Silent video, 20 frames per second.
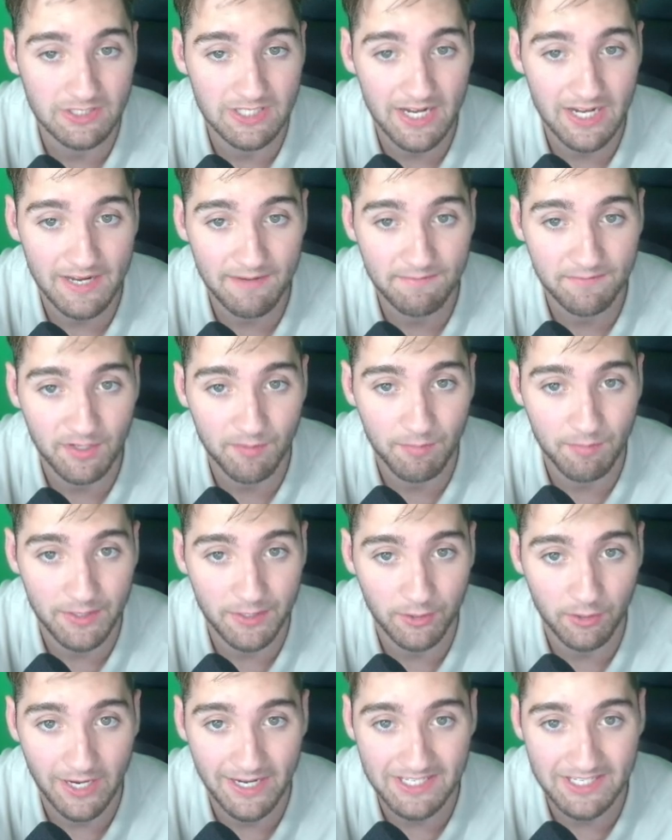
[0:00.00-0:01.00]
time frame
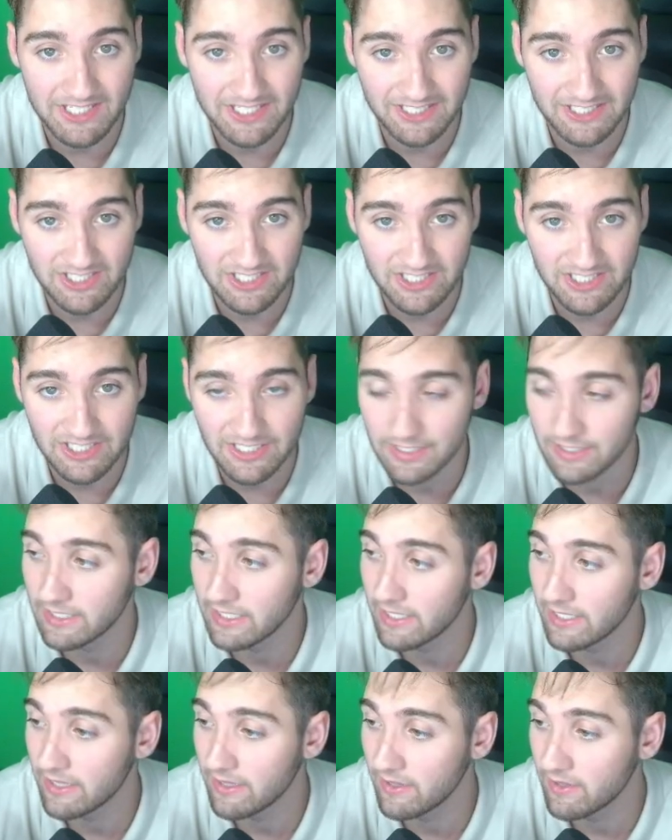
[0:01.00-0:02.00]
here, as you can see.
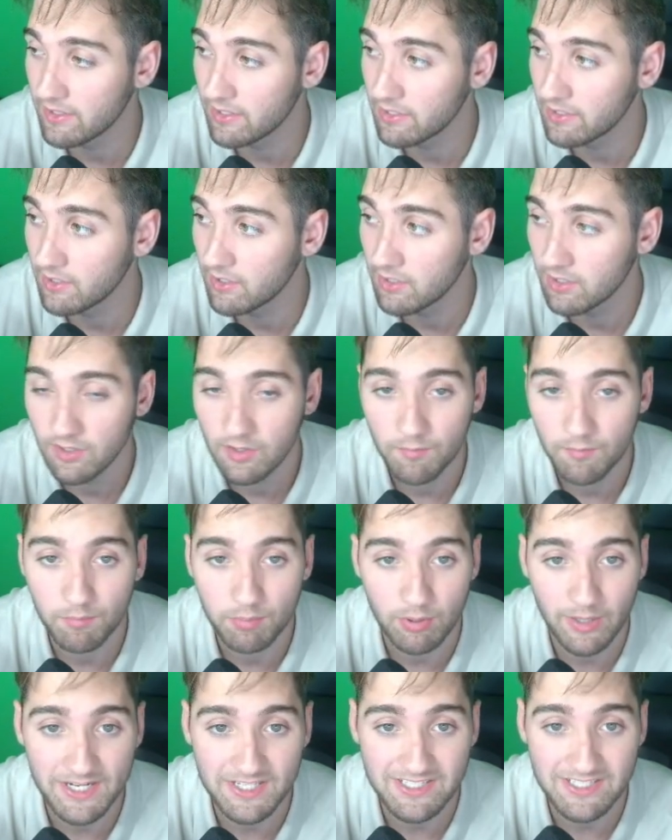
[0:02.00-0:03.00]

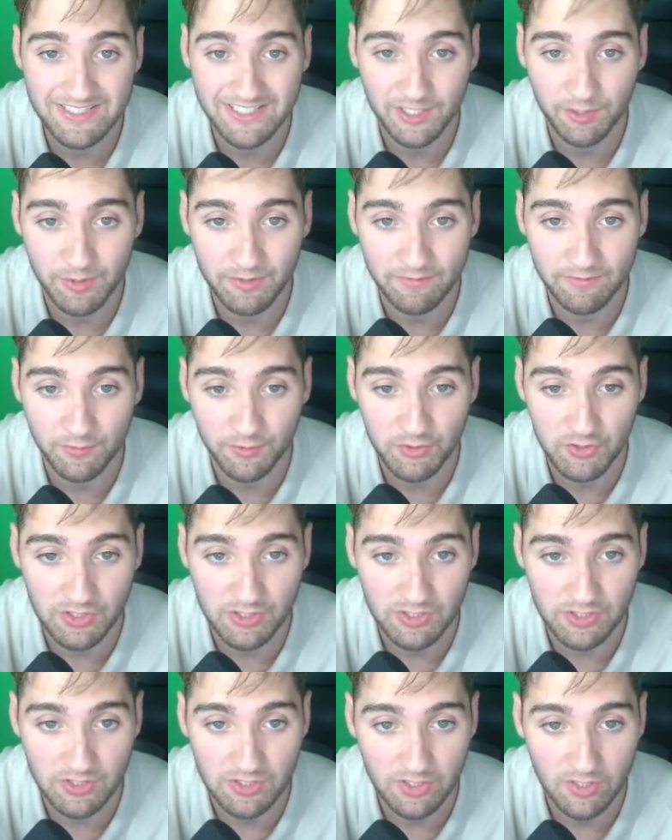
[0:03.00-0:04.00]
Price then
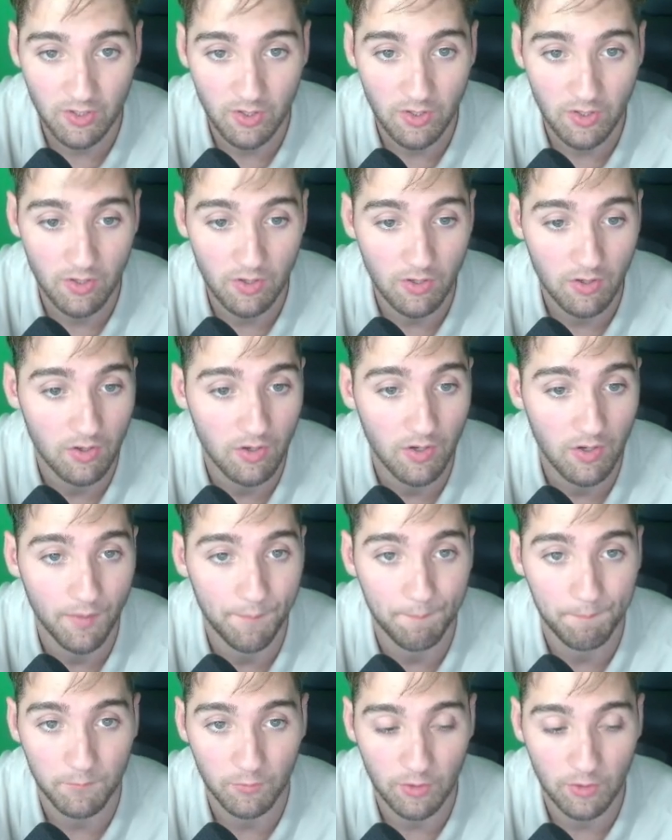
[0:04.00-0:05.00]
reverses,
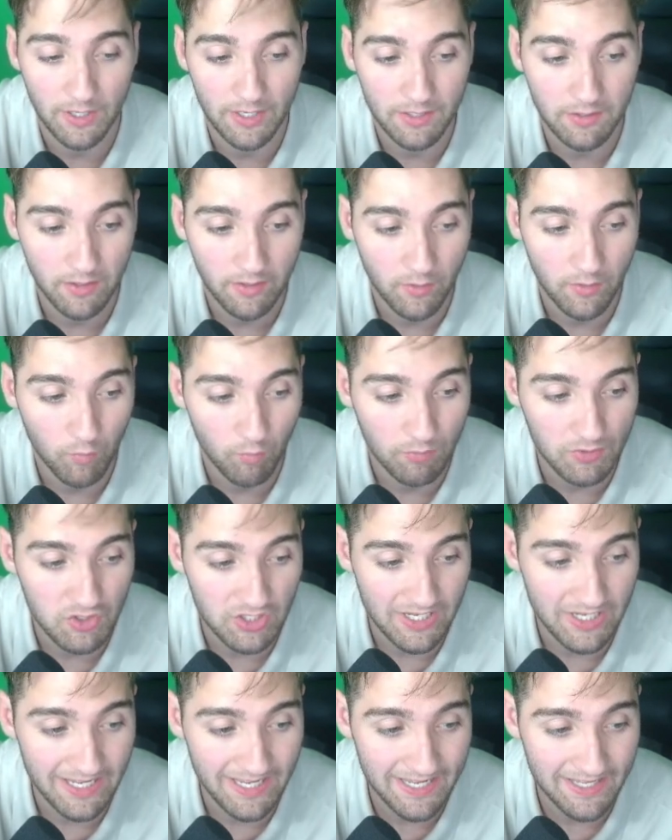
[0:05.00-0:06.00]
right?
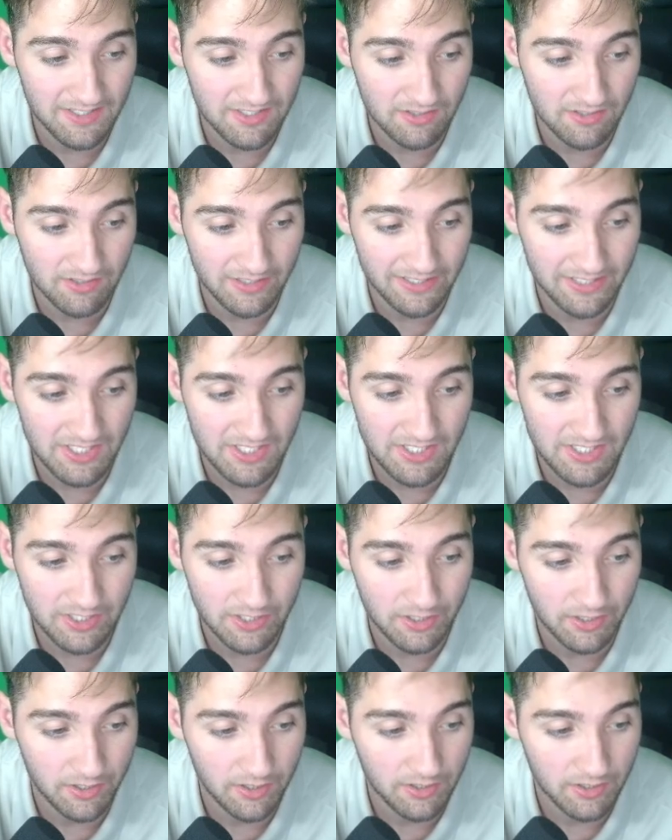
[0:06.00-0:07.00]
Which instantly, this is a
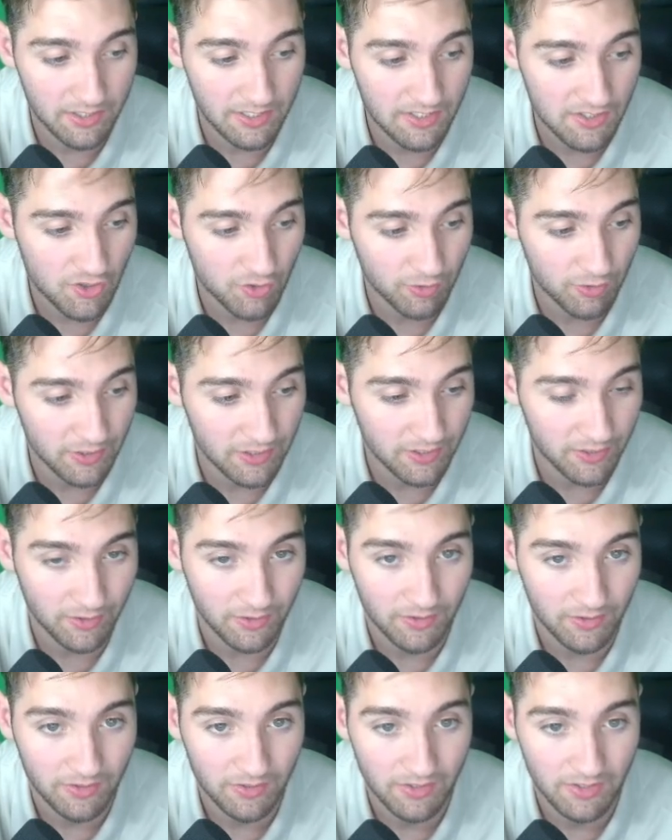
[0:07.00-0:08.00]
good entry
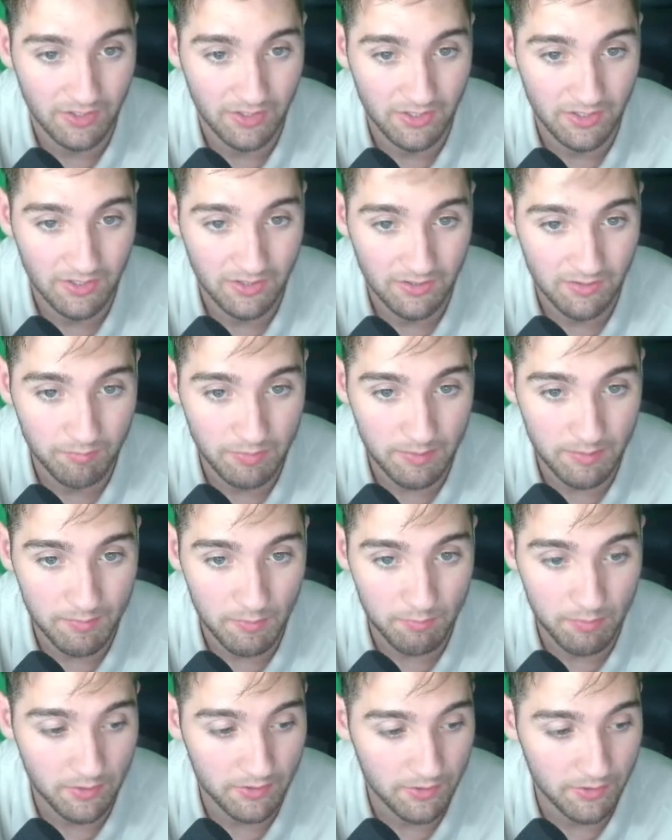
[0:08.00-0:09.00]
here. People
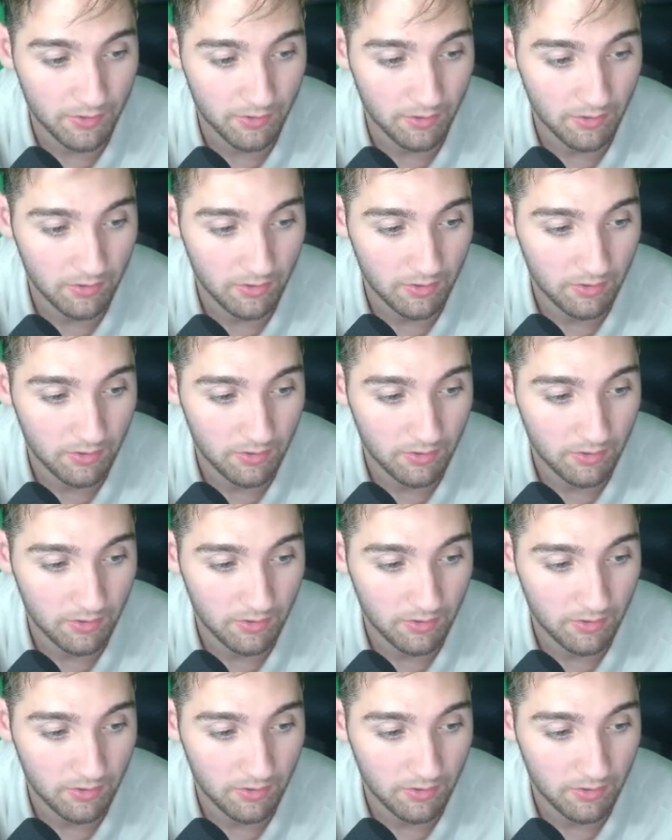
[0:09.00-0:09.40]
put their